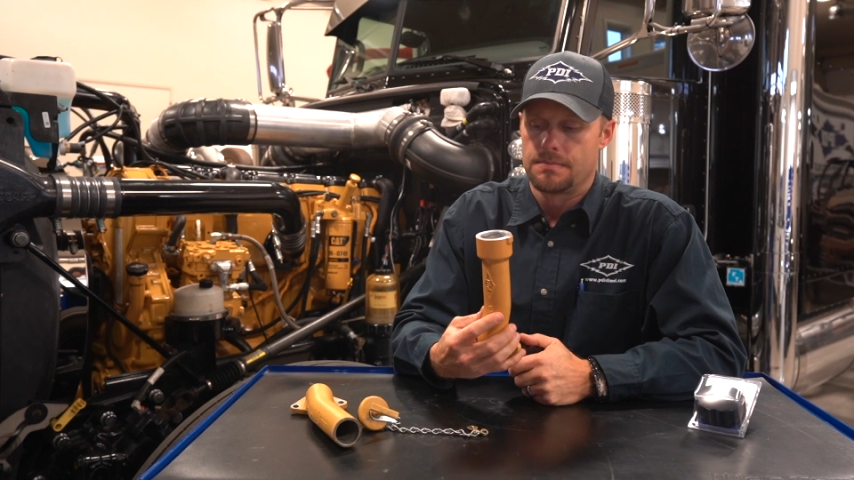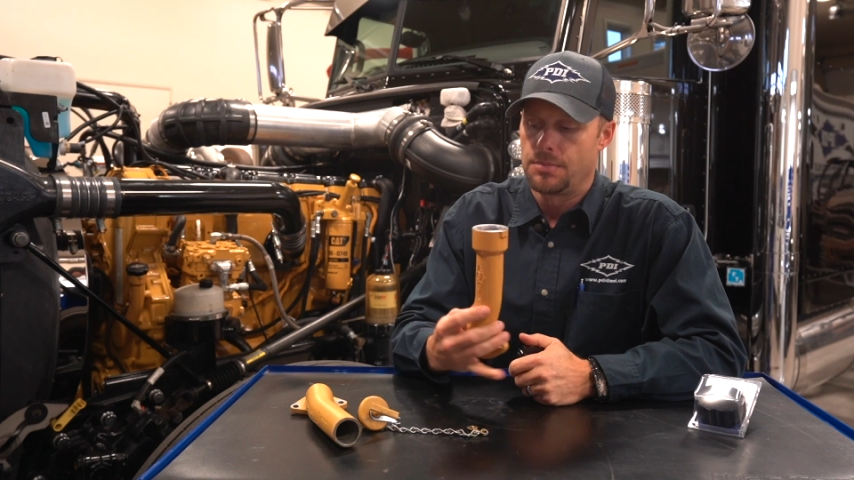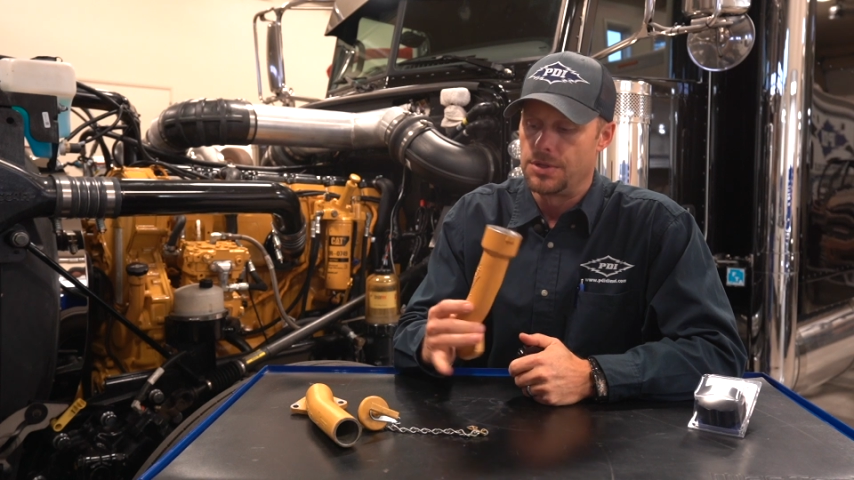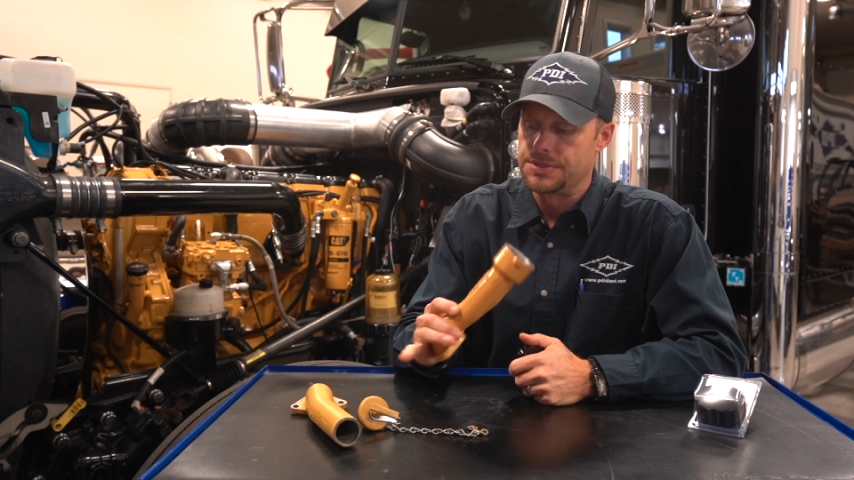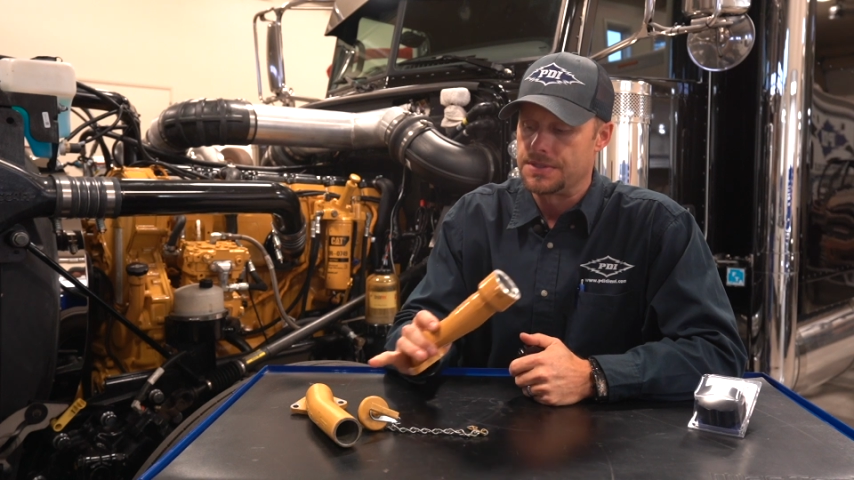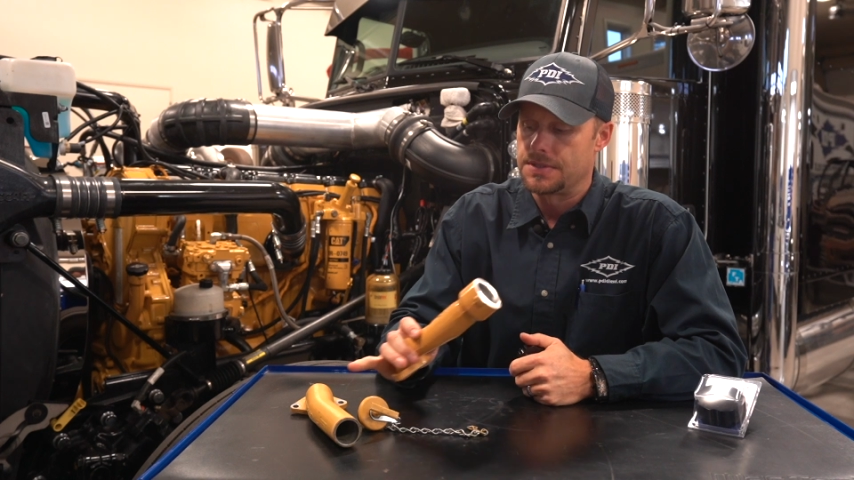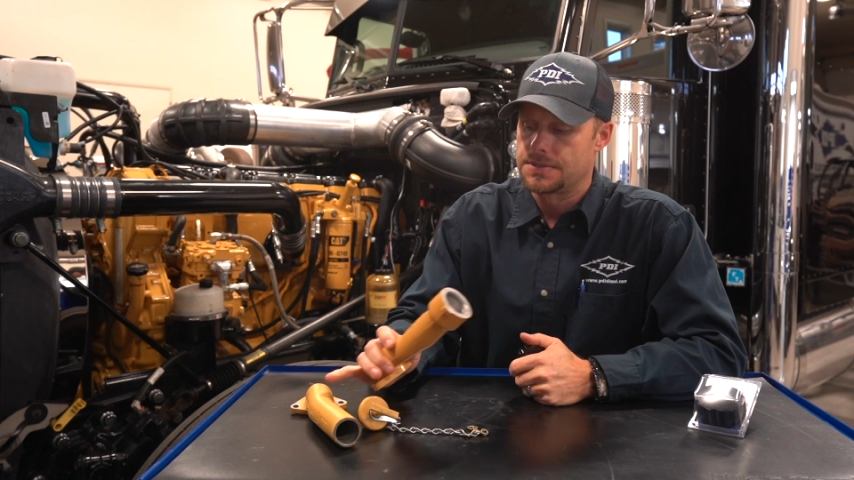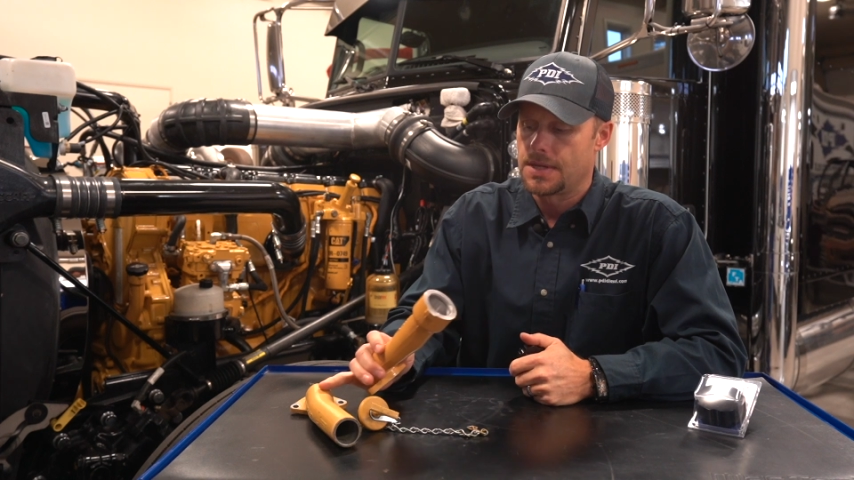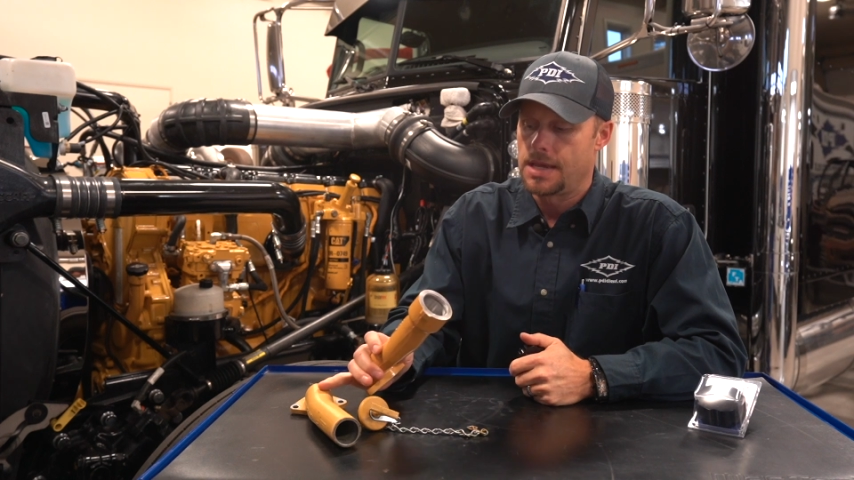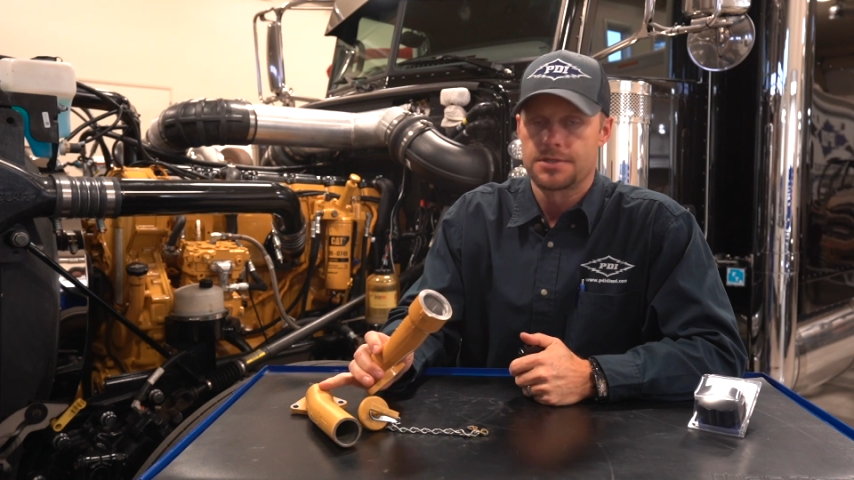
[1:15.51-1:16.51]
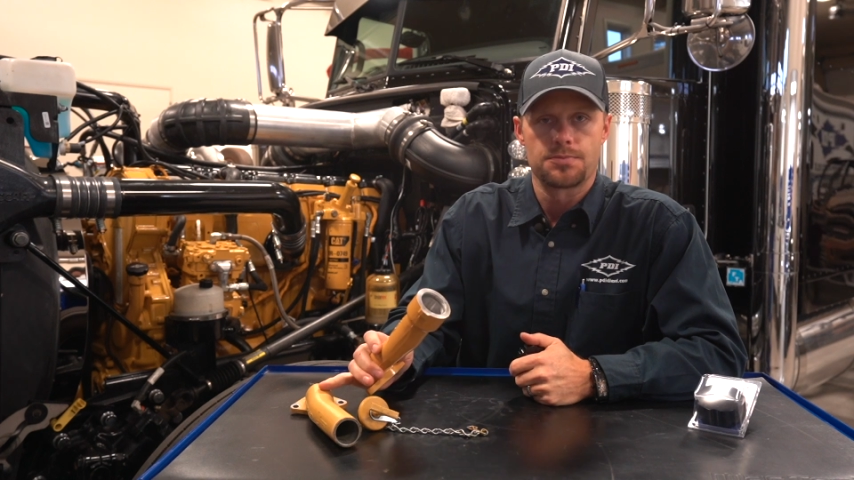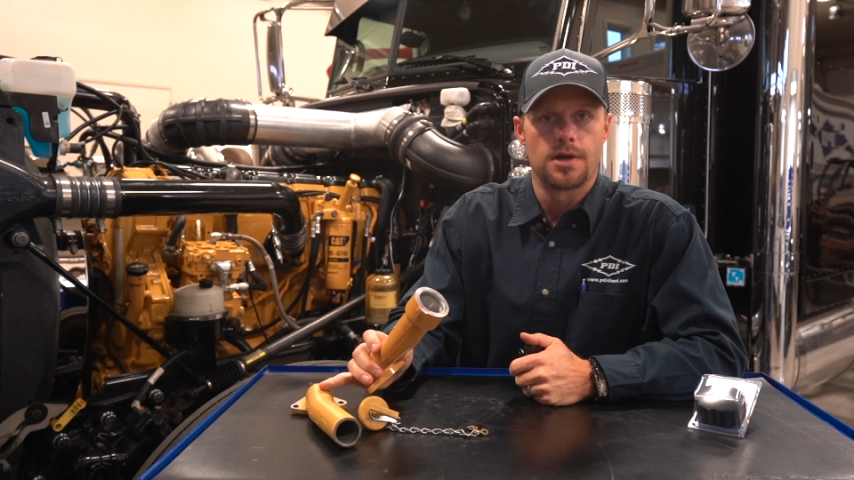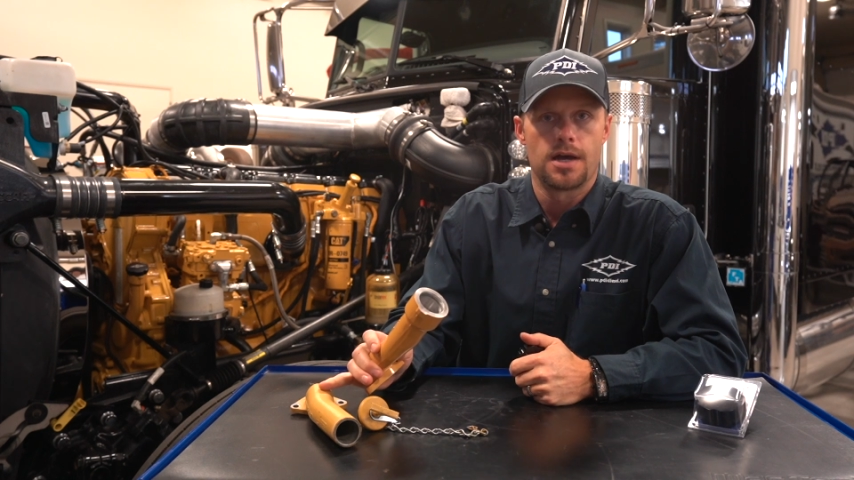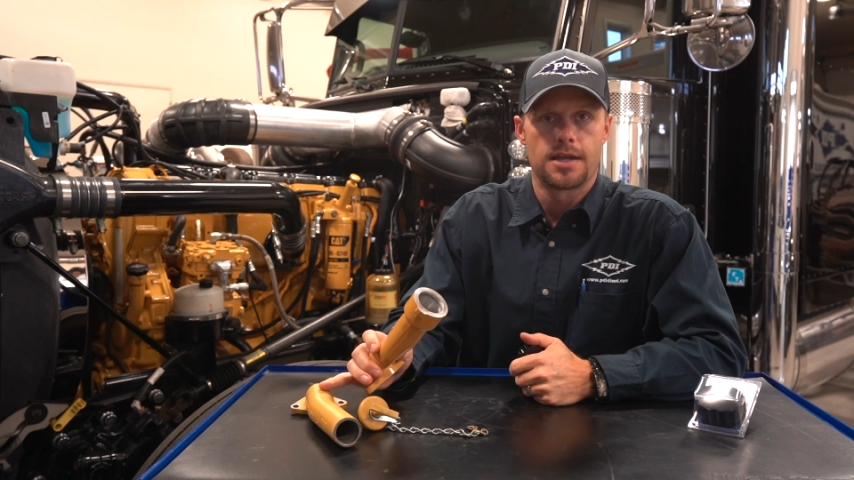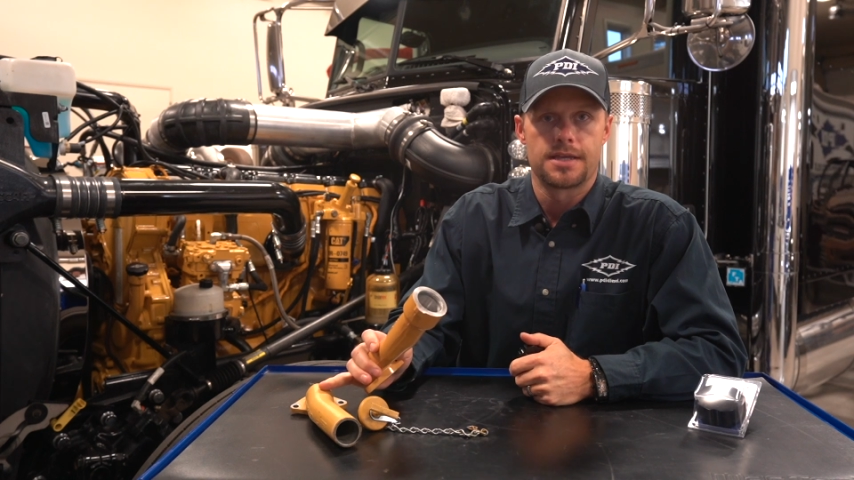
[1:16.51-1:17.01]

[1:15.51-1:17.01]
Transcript: bolts in the same spot